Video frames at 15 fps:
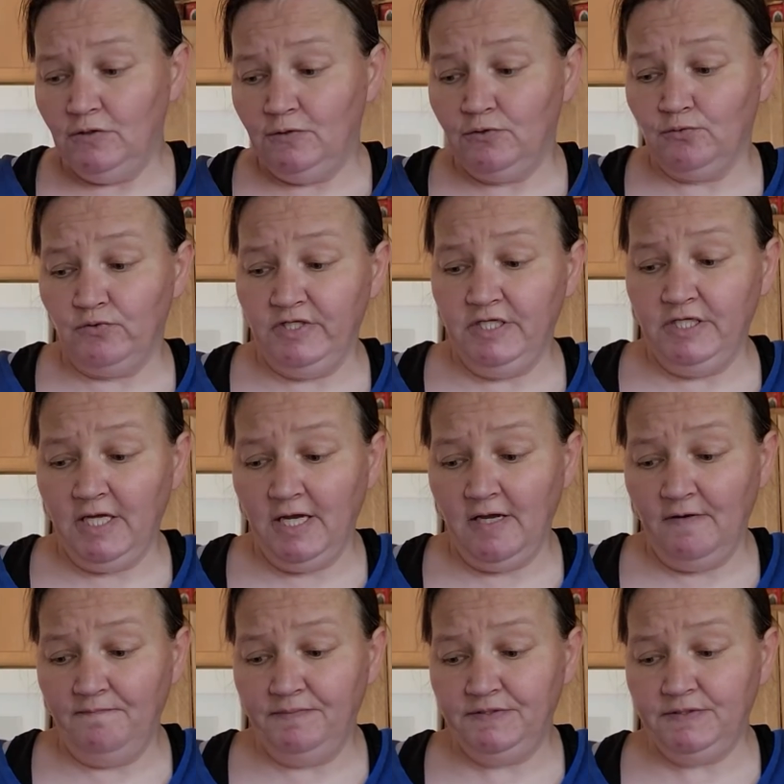3
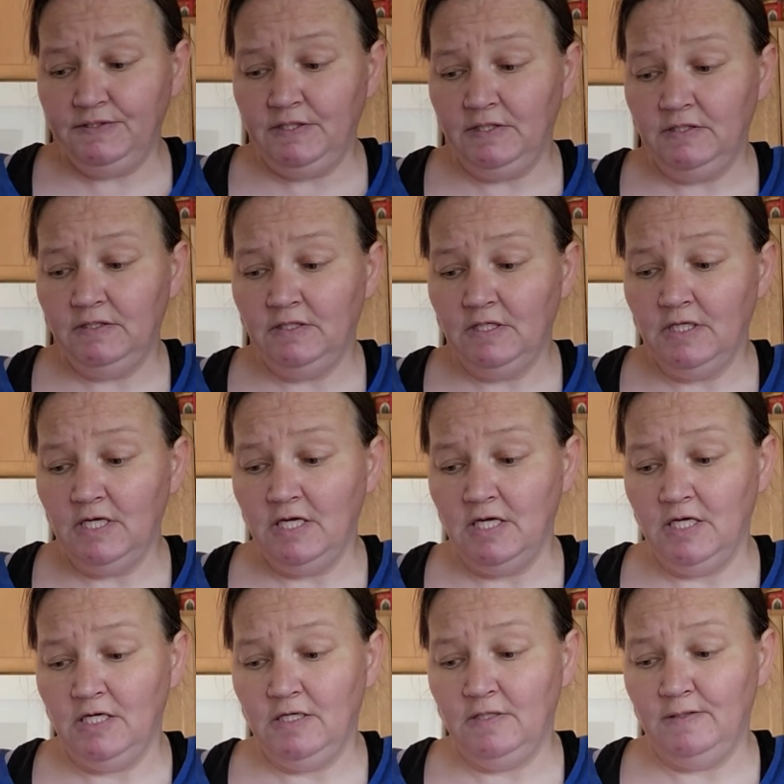cups
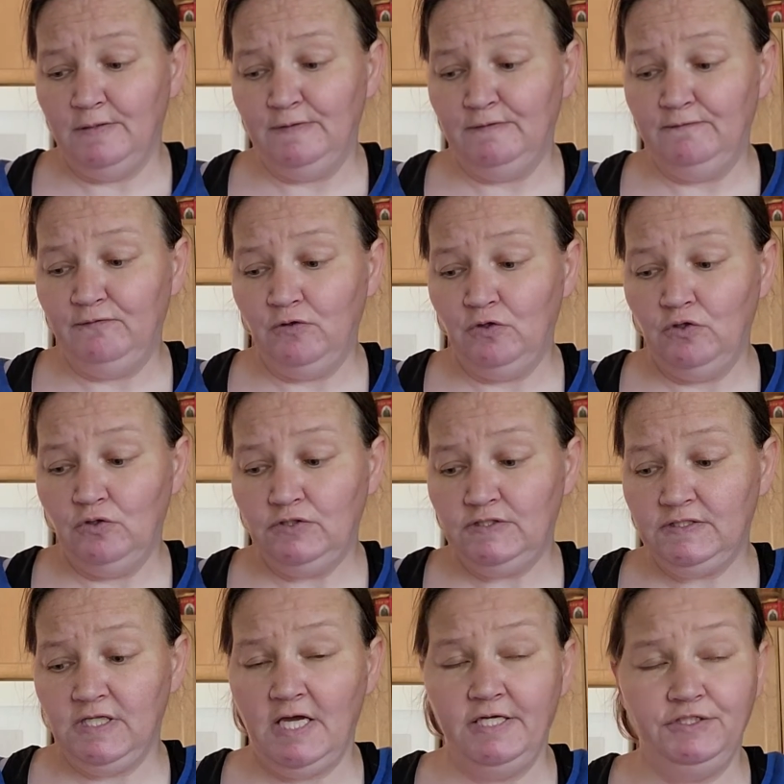of
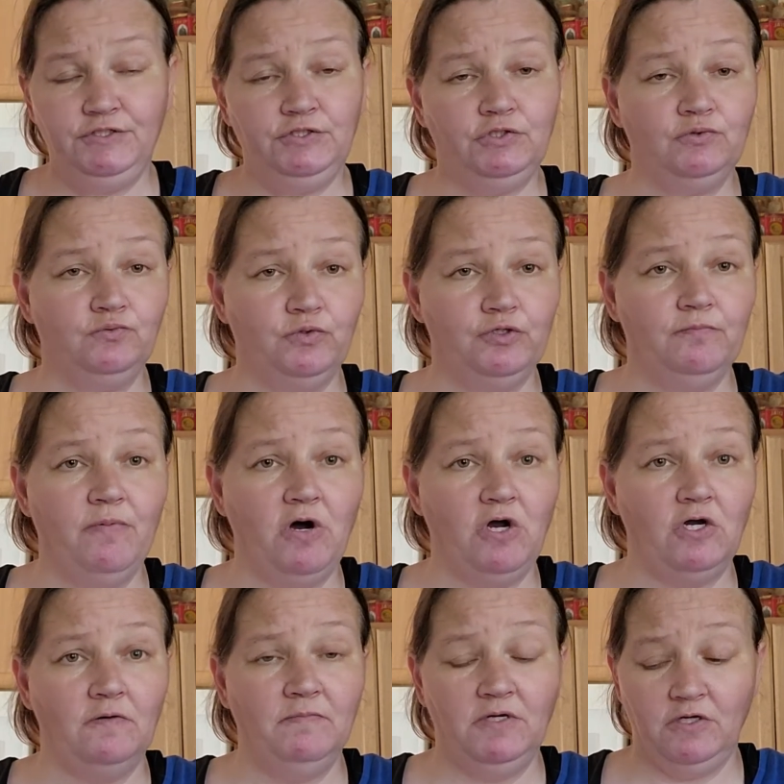sliced
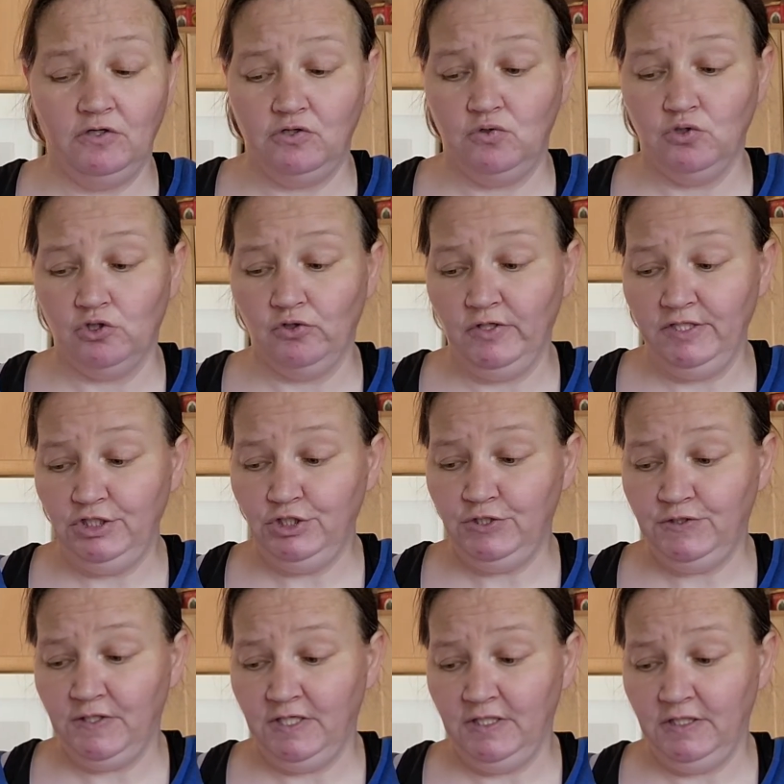rhubarb, a 1/4 inch
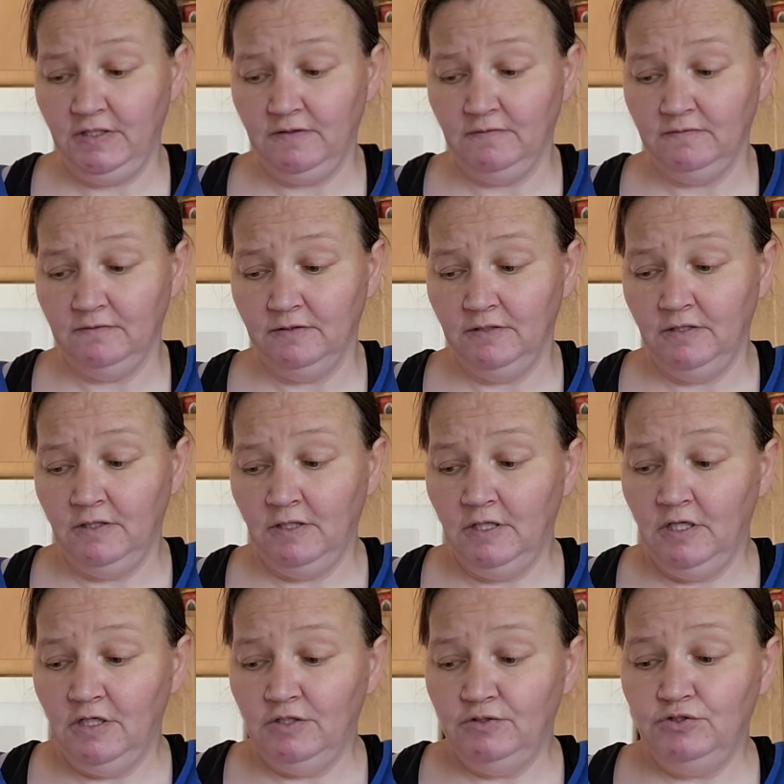thick.
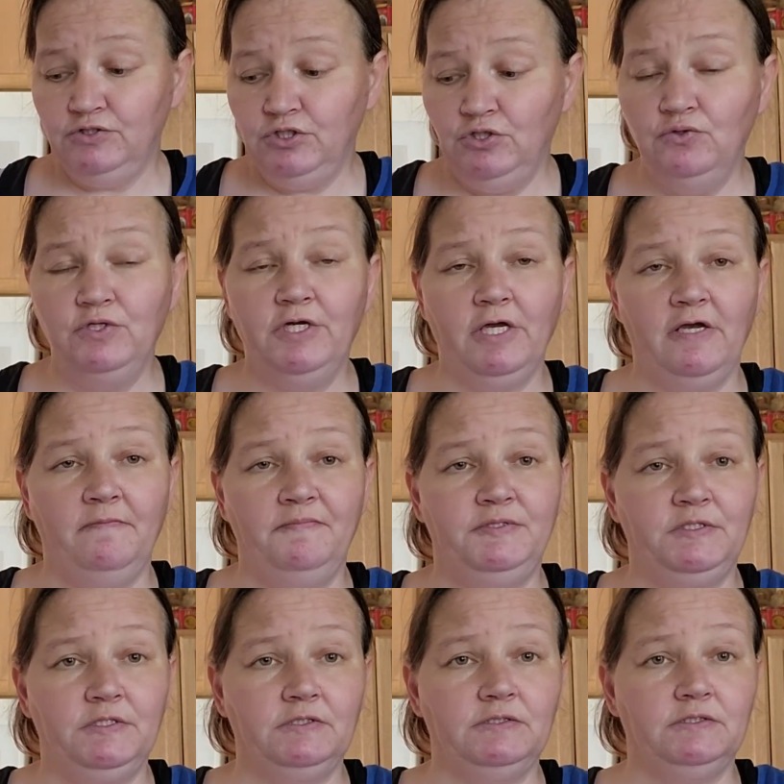2
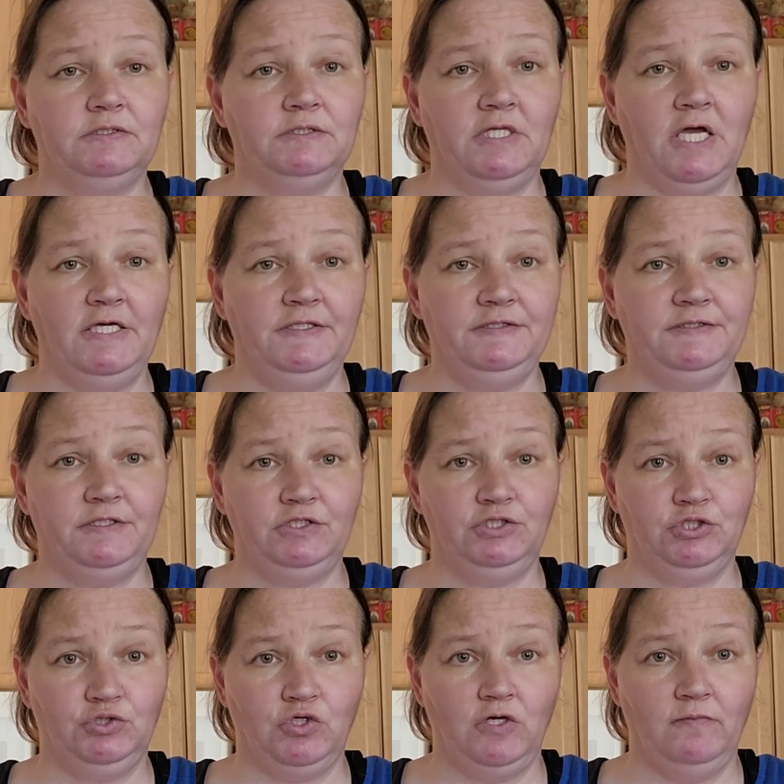cups sliced
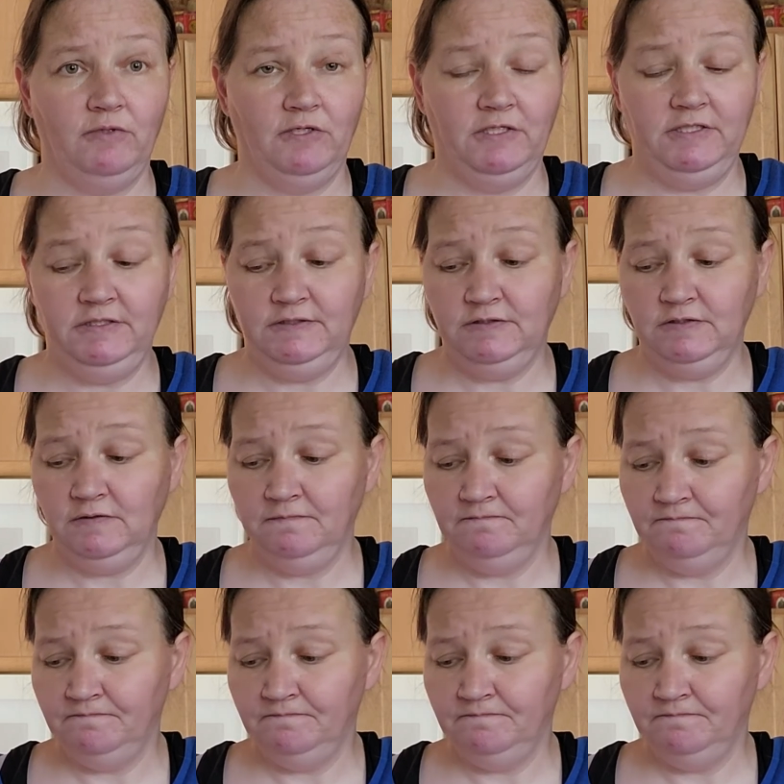strawberries.